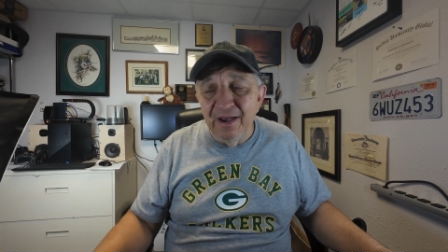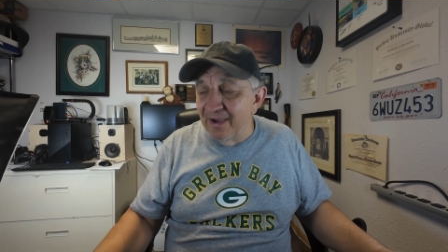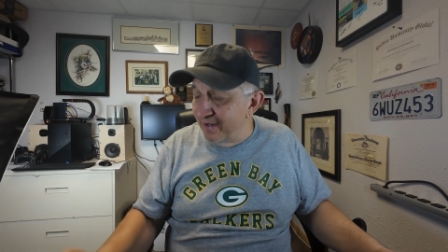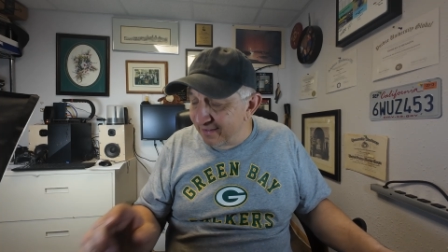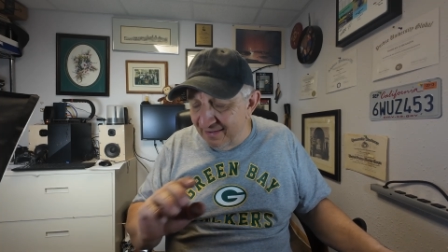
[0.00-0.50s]

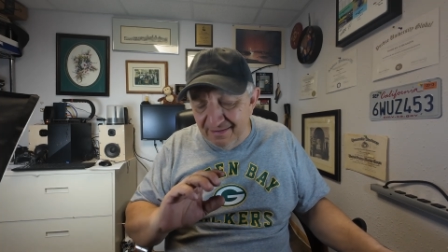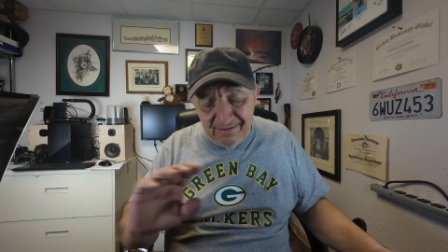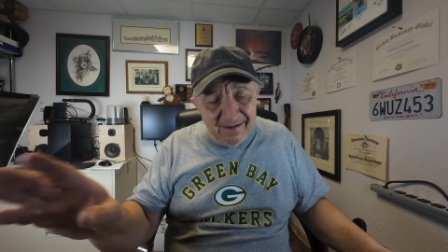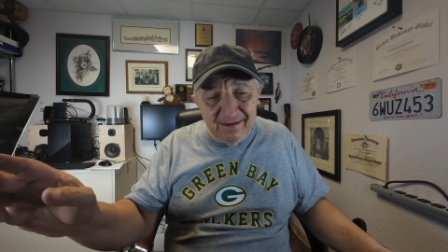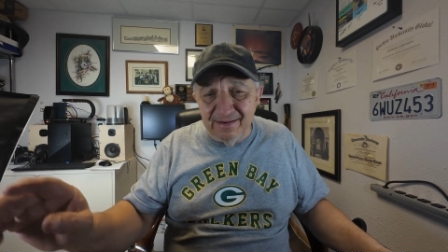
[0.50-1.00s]

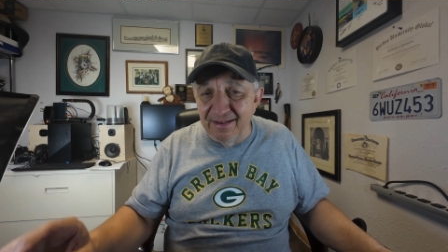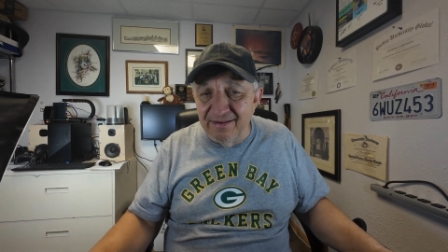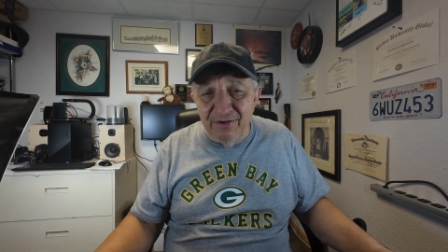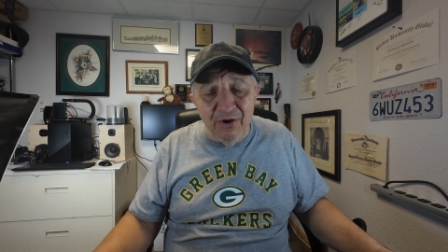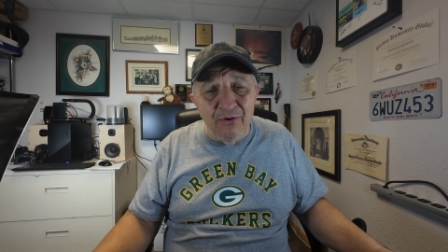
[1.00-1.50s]

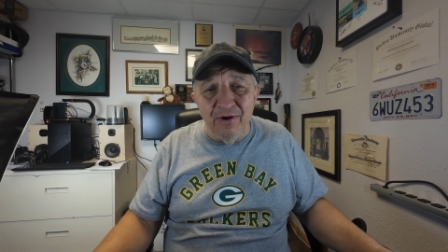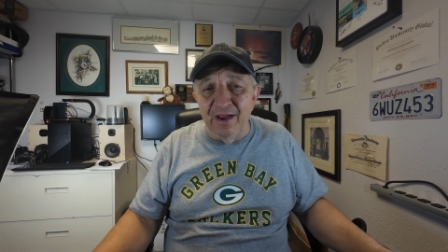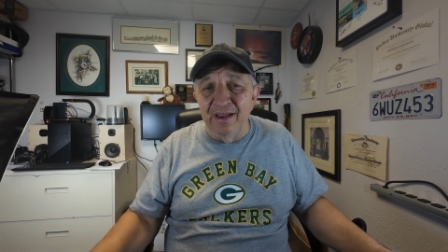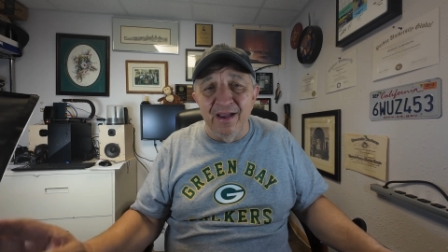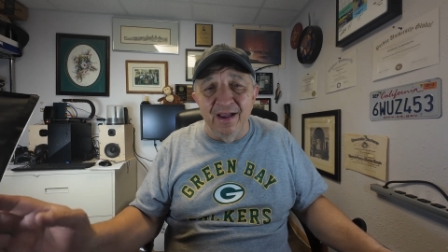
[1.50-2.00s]
I know.
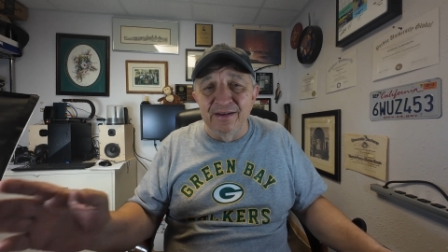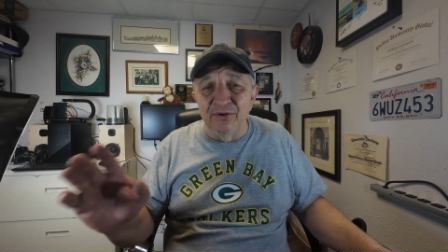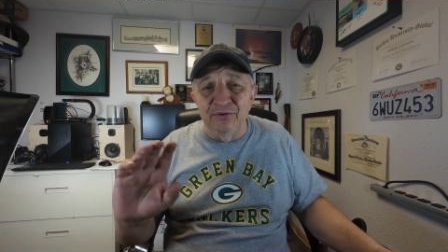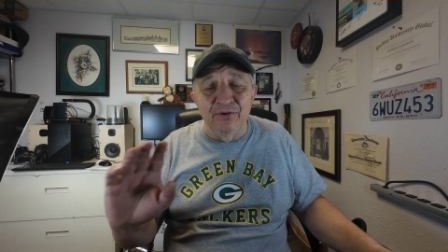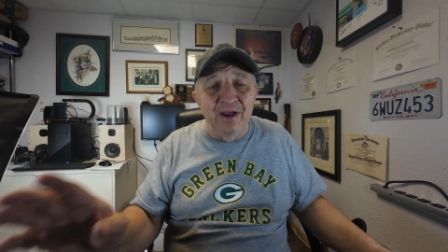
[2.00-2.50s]
I
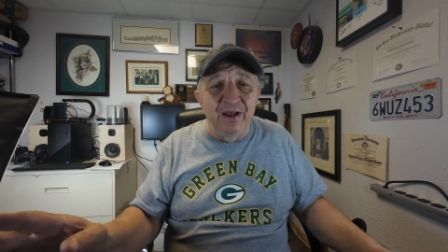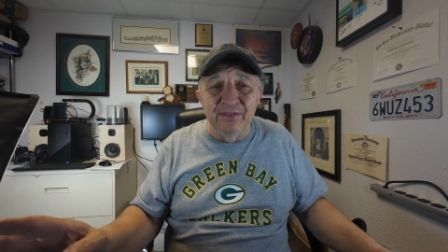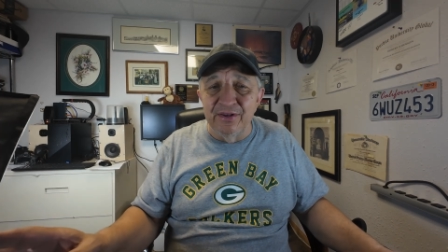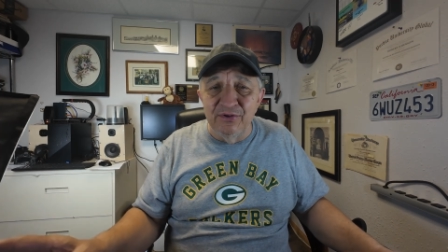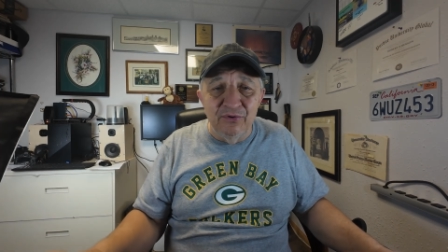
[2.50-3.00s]
don't know how
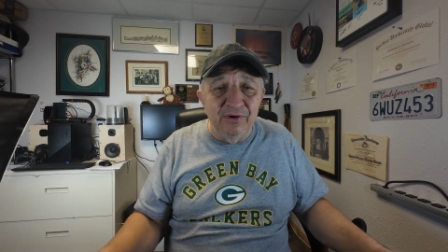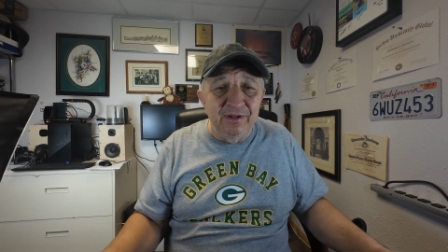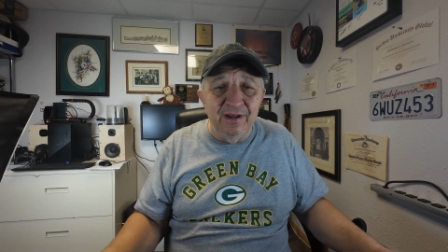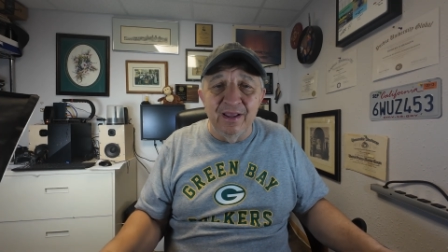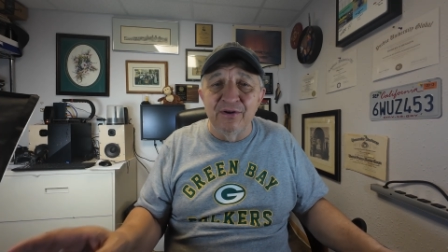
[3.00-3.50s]
they do
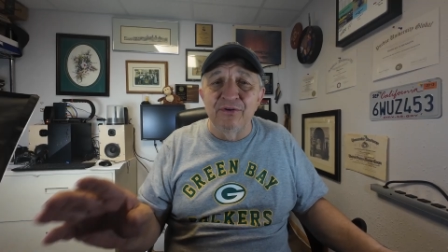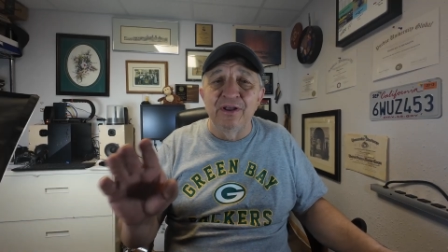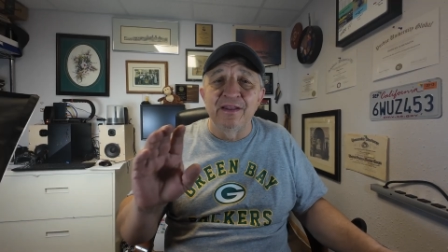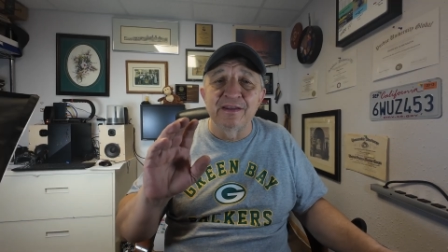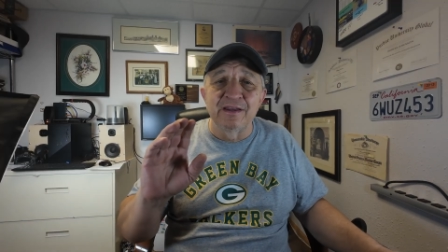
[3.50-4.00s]
it. I don't
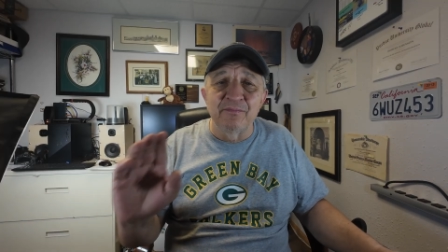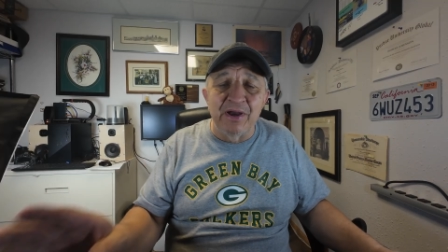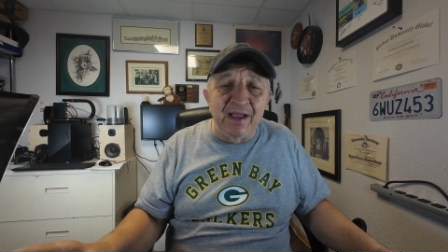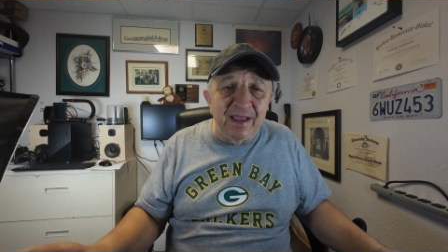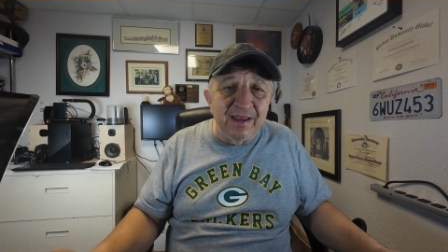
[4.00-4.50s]
know how they get
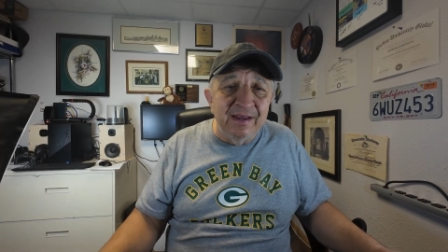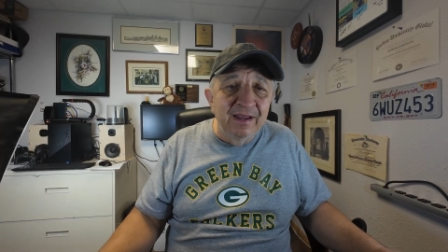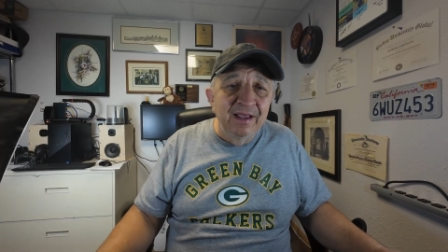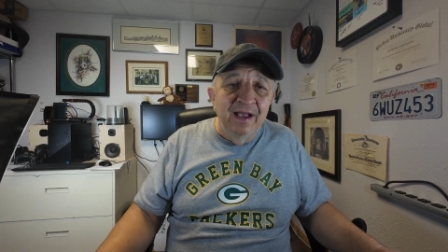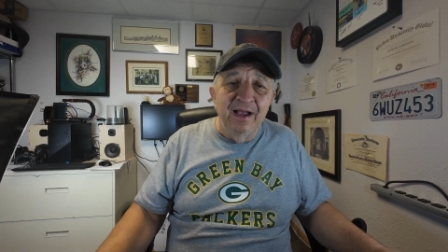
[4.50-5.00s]
by.
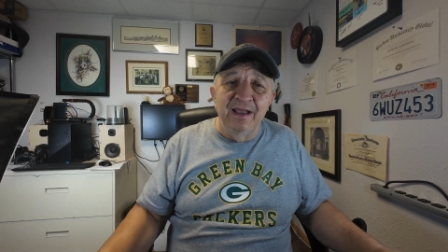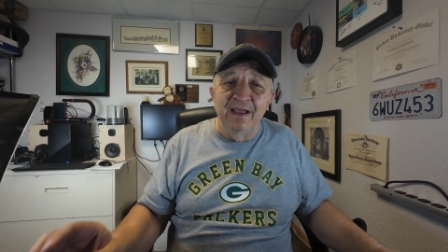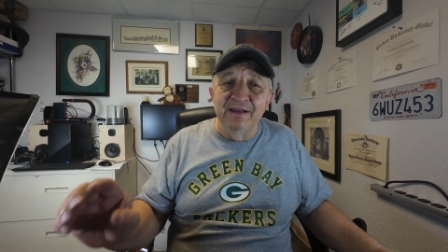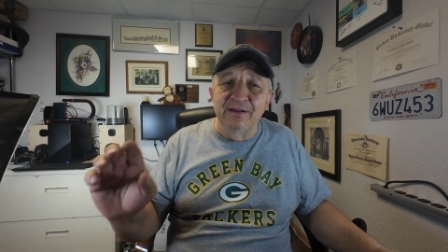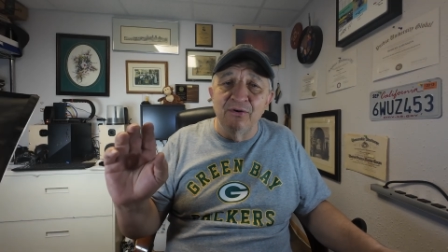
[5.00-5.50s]

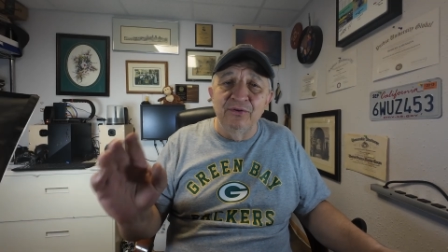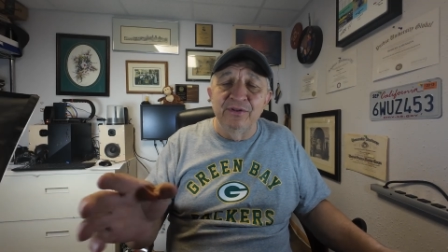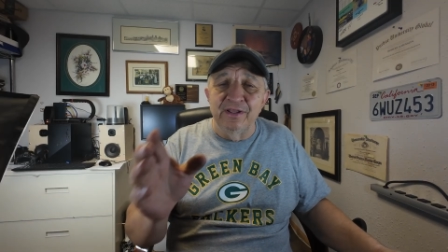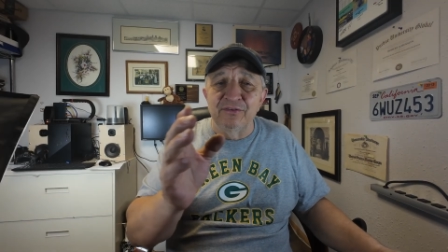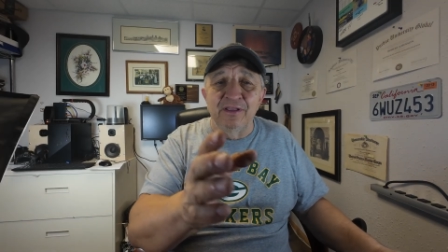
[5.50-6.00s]
I
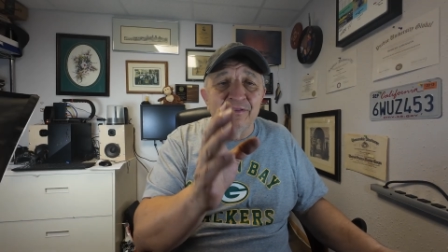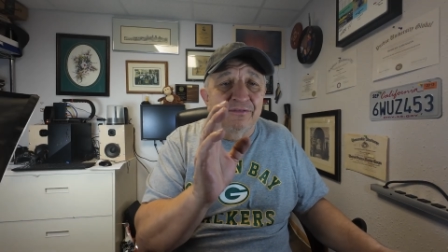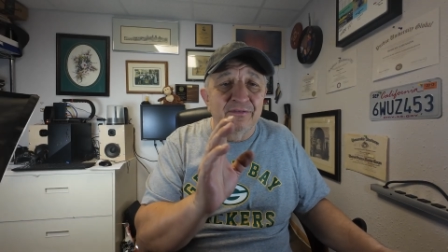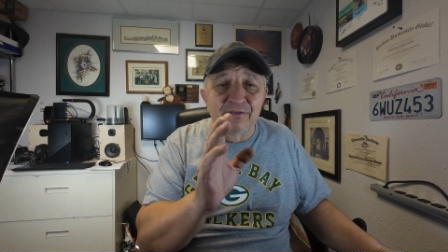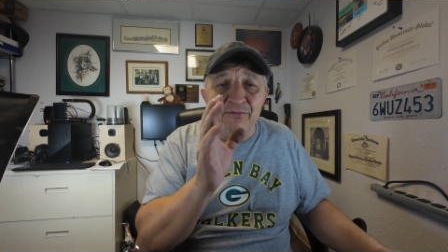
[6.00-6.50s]
don't.
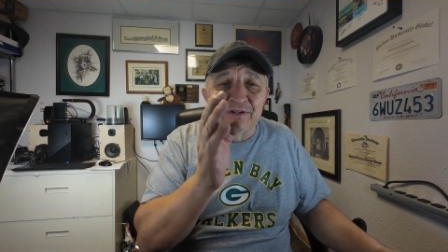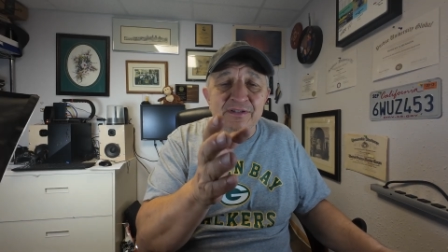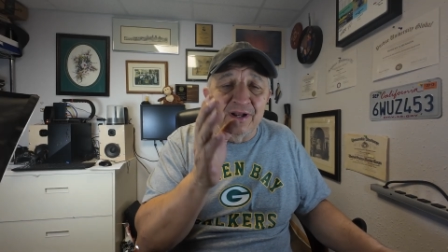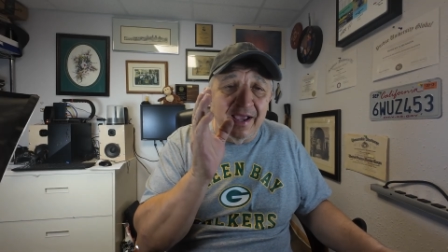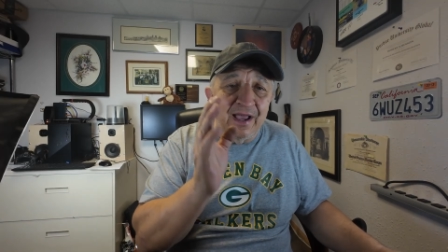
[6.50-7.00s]
That's the
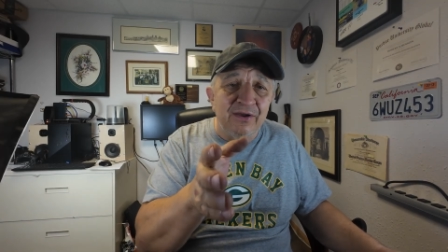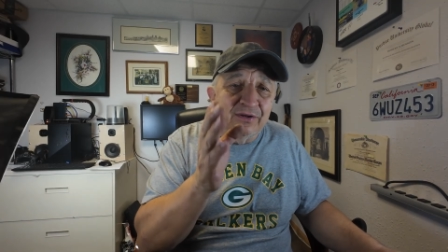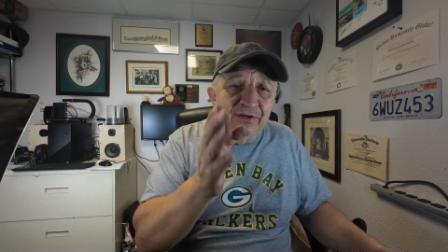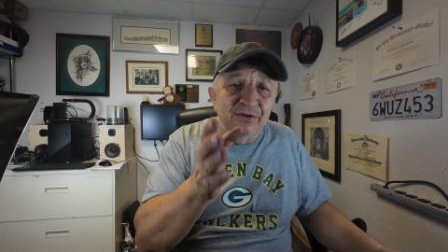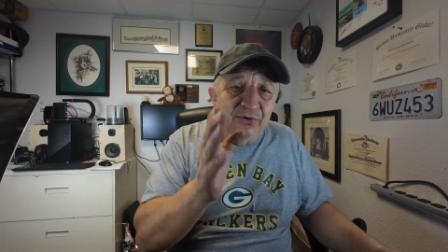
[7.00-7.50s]
reason. How
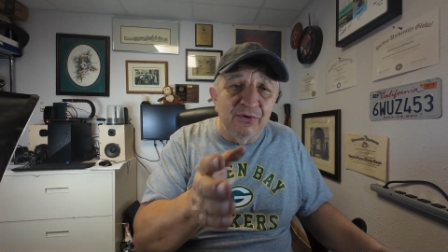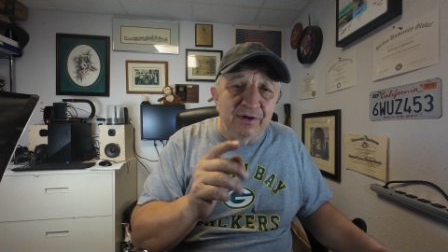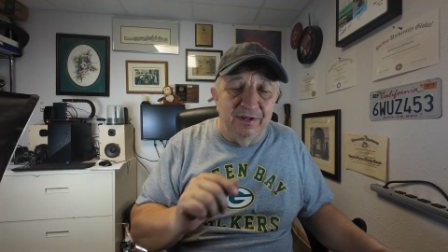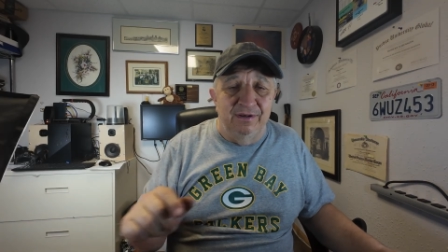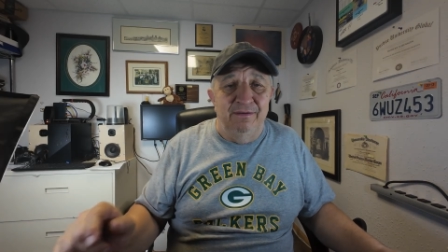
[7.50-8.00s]
do you
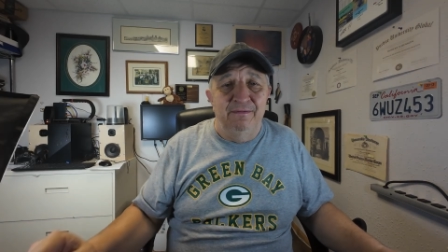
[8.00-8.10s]
do it?